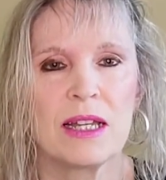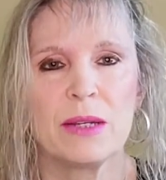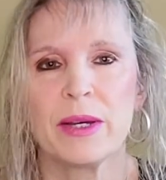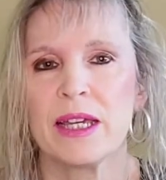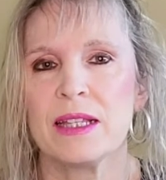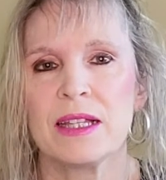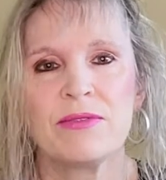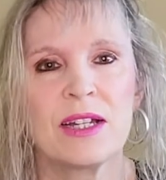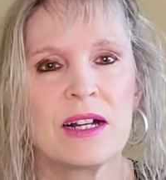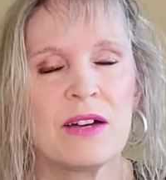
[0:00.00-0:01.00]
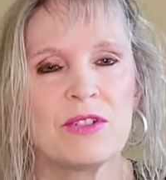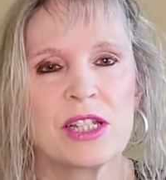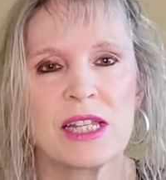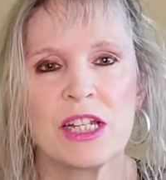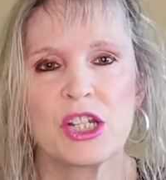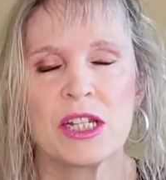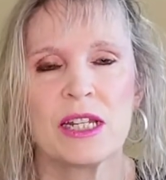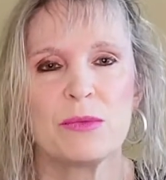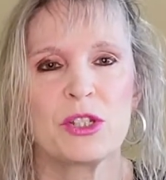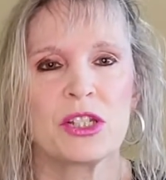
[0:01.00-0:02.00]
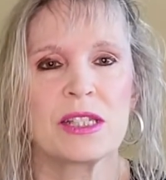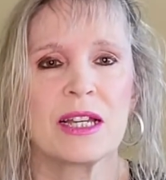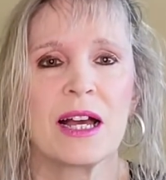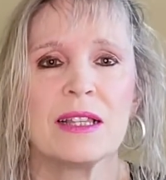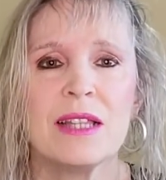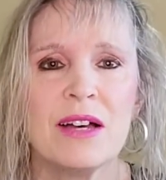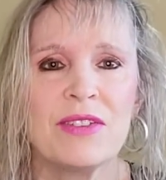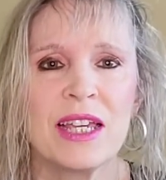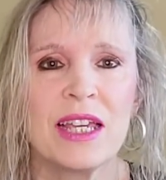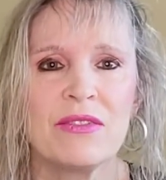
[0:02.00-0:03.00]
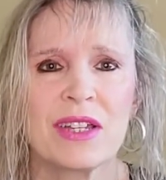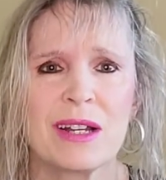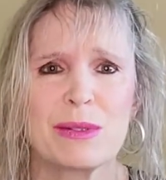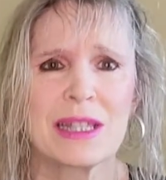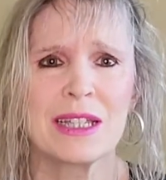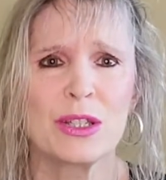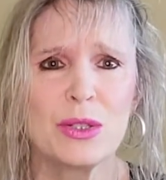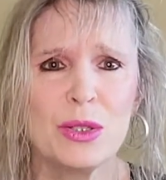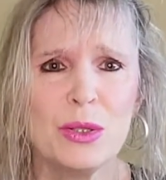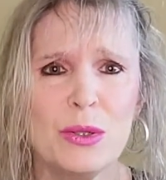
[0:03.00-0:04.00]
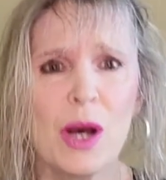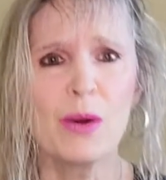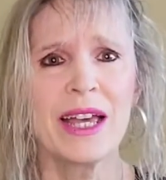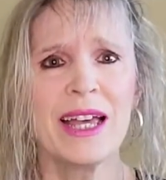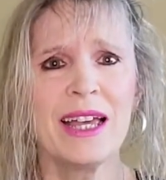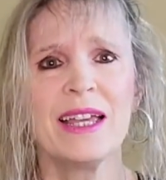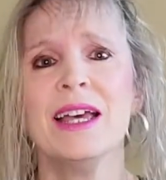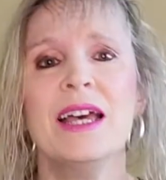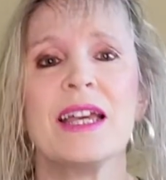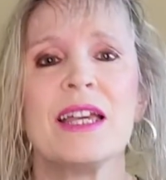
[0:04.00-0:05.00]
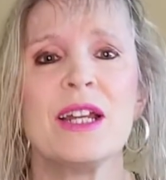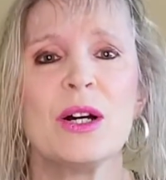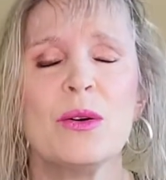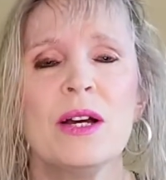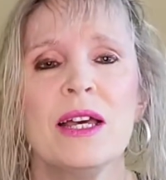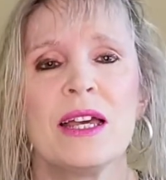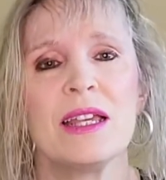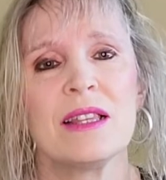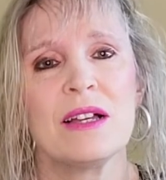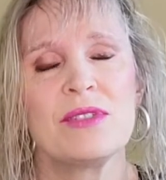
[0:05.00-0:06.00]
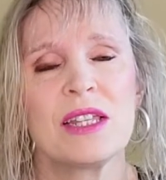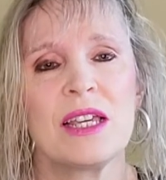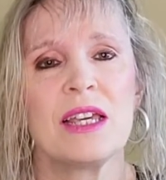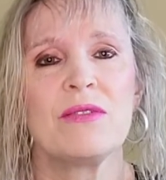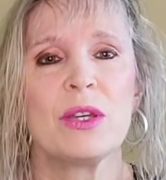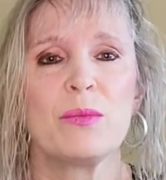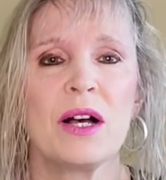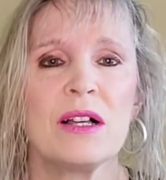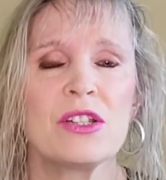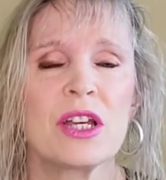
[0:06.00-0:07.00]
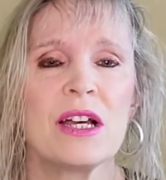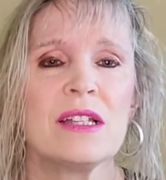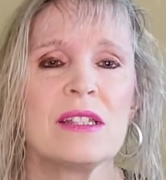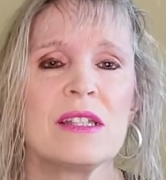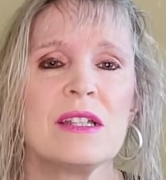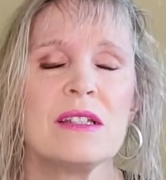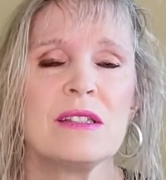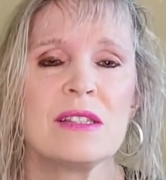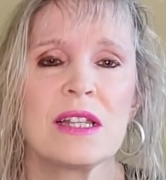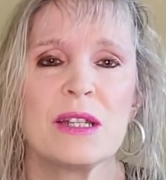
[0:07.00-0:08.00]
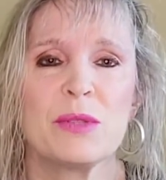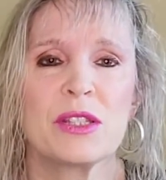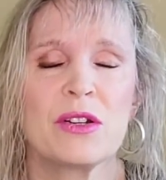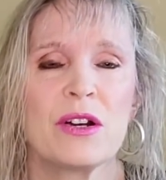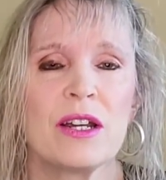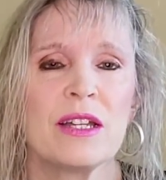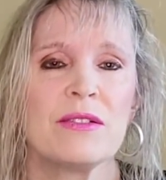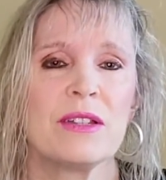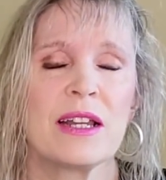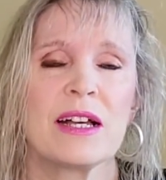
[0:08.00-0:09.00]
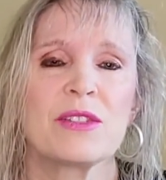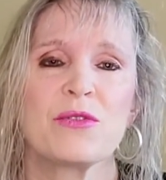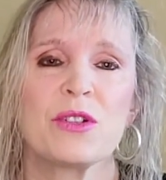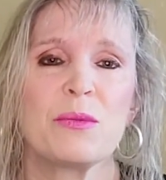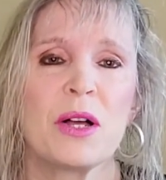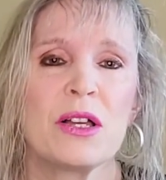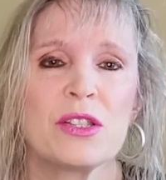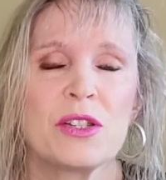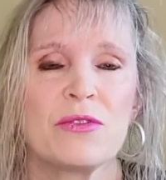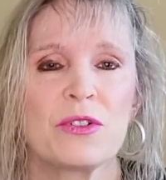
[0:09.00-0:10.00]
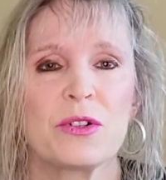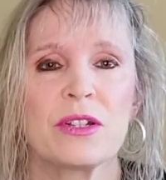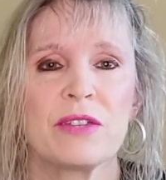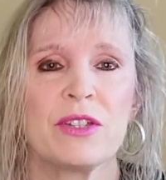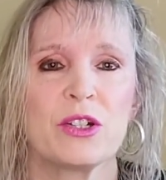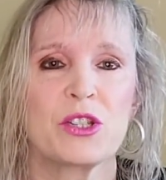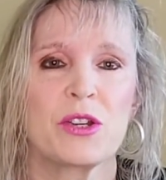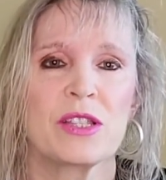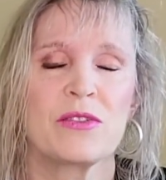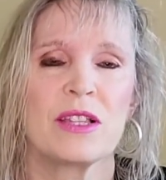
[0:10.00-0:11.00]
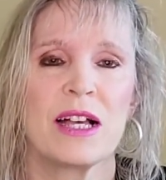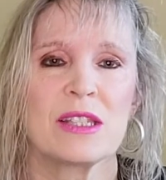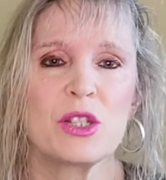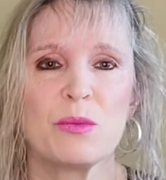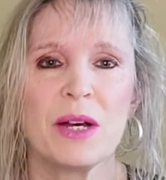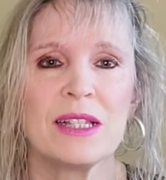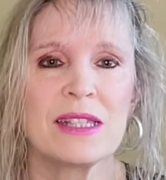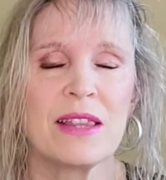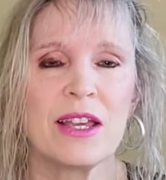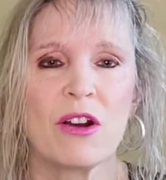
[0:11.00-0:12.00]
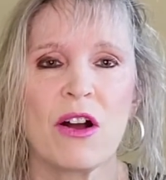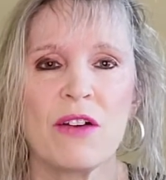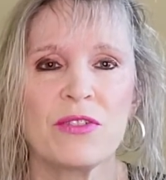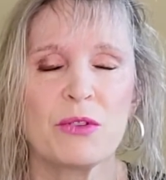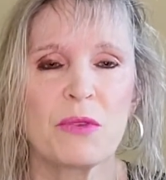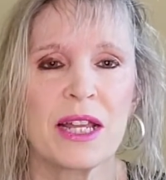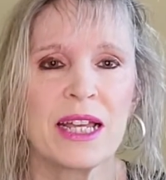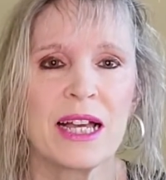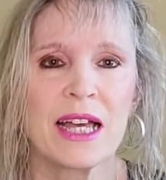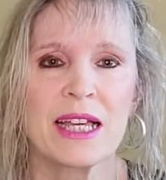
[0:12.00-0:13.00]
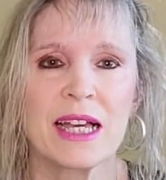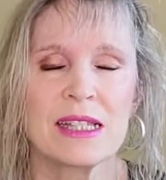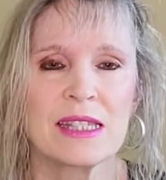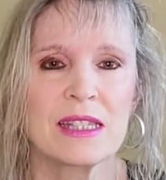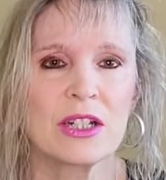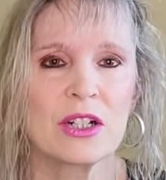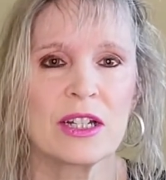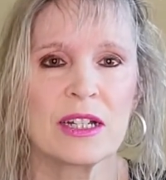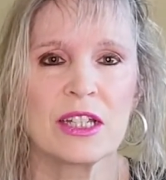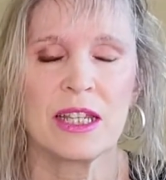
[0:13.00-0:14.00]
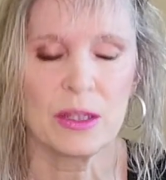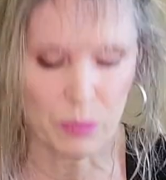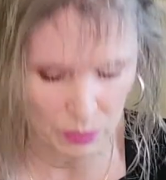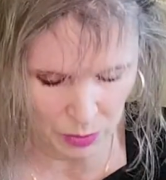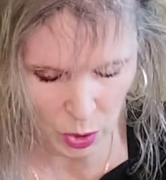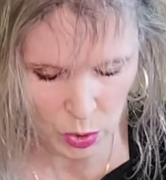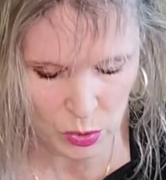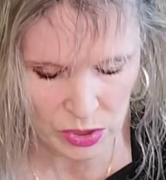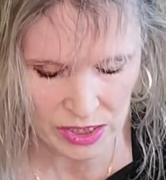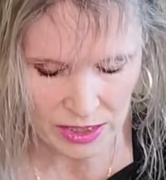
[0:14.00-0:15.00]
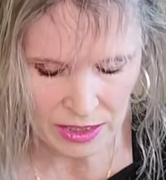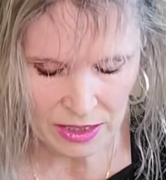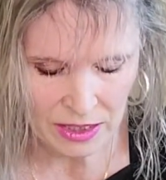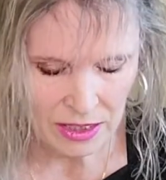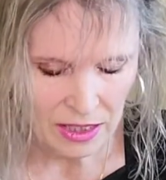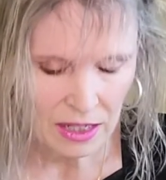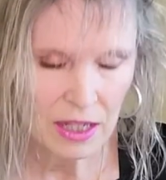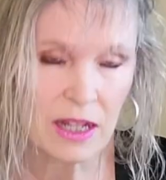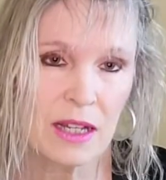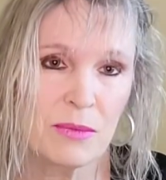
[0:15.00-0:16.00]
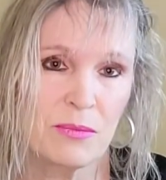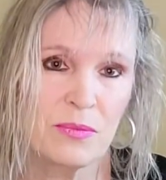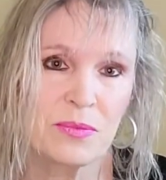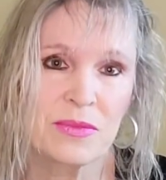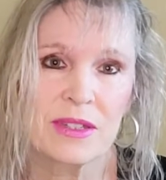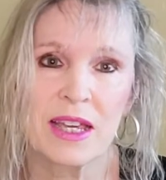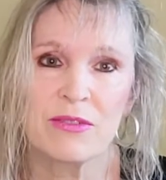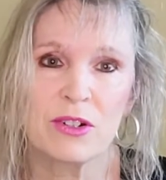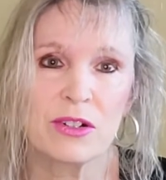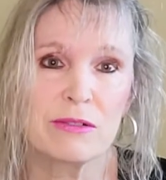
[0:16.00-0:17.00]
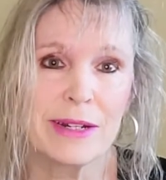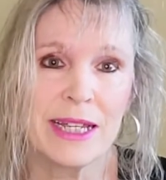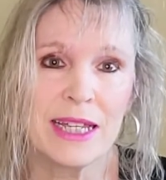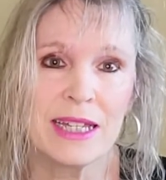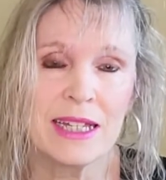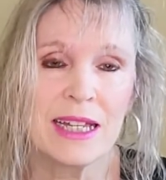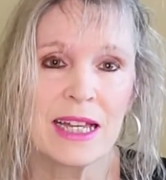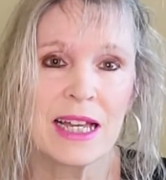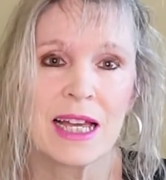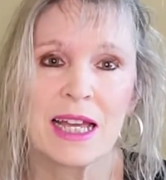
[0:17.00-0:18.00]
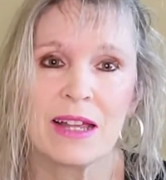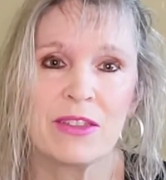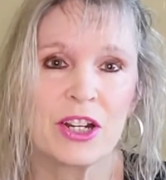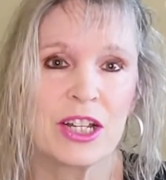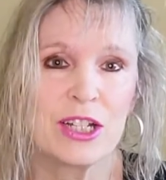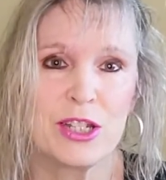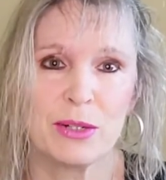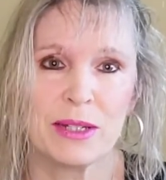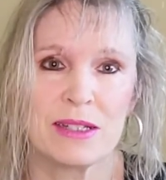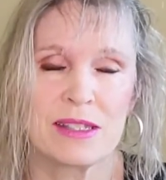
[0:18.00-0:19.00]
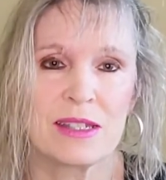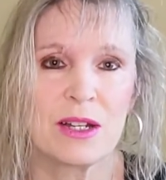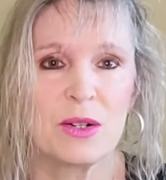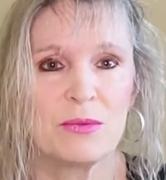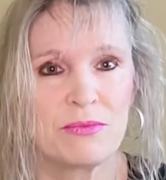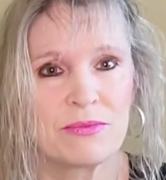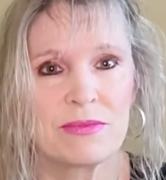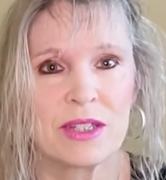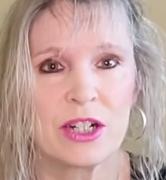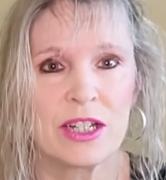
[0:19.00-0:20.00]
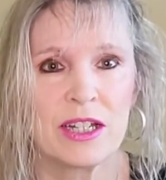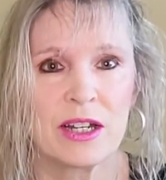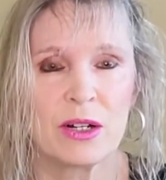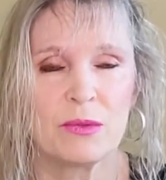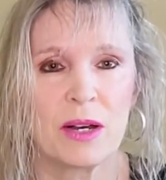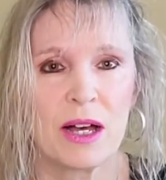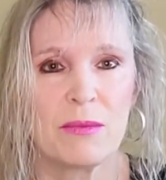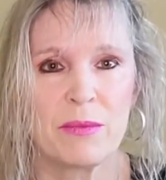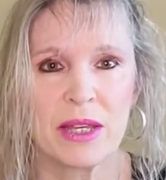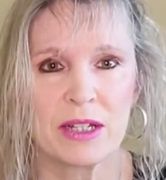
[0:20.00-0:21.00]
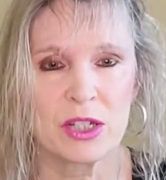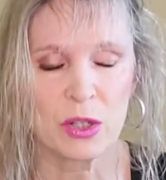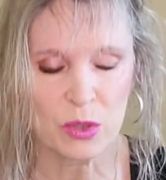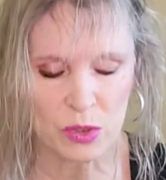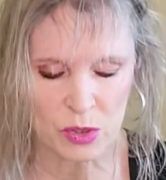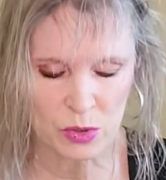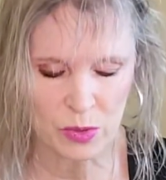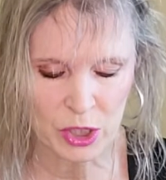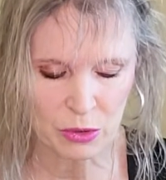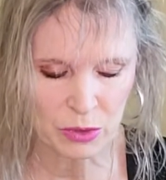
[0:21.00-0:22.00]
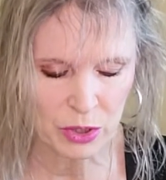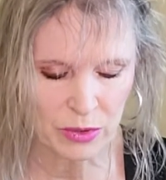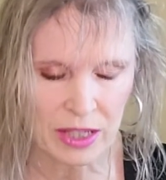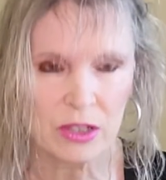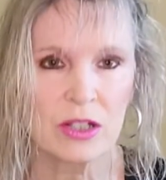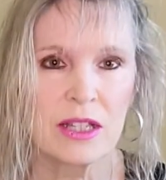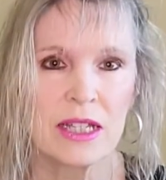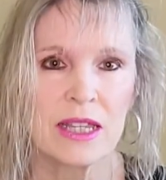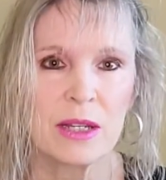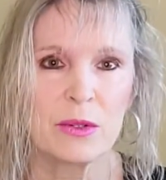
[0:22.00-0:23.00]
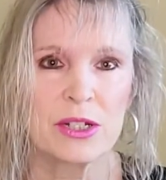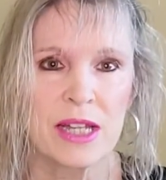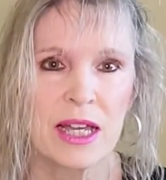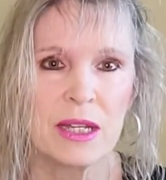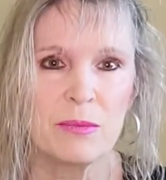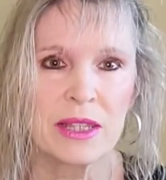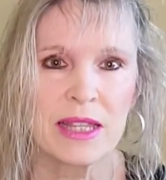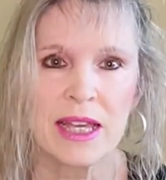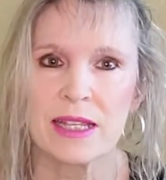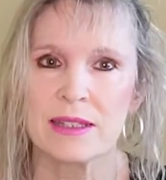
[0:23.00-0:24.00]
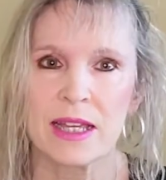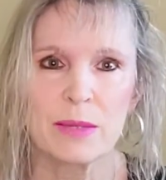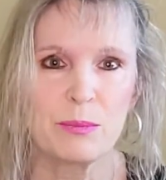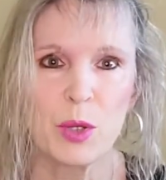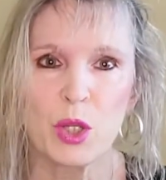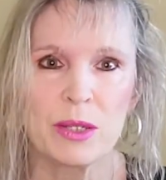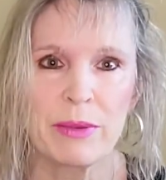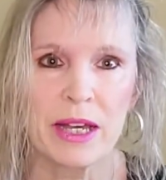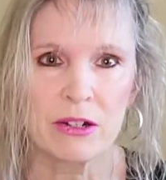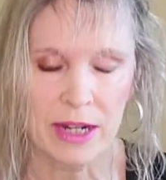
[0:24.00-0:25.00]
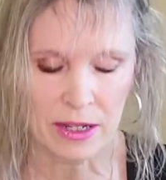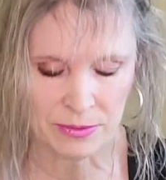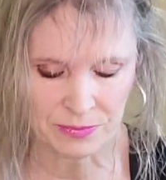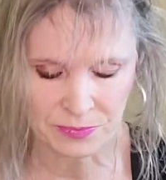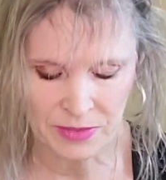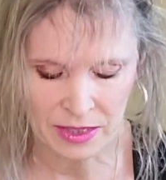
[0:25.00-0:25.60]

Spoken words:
Anyway, he left that conversation. He was just like, I love Eve. And I was like, you do? Okay. You know, he loves Eve. He apologized. He said he was sorry and asked for an apology for giving her stress for the last 2 months. And they are off and running. I guess he proposed, gave her a ring, and they're going to do it. So there you go. Muhammad made a total switcheroo. They looked like they were done, but they pulled it back around.